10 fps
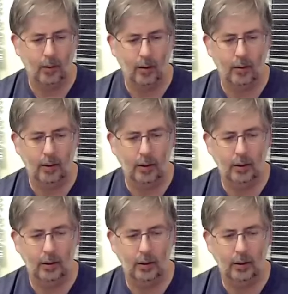
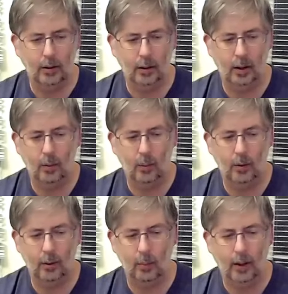The other
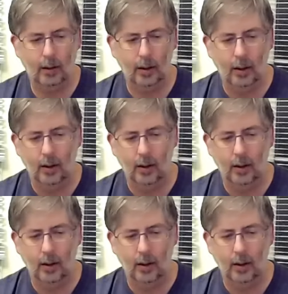ones that we like,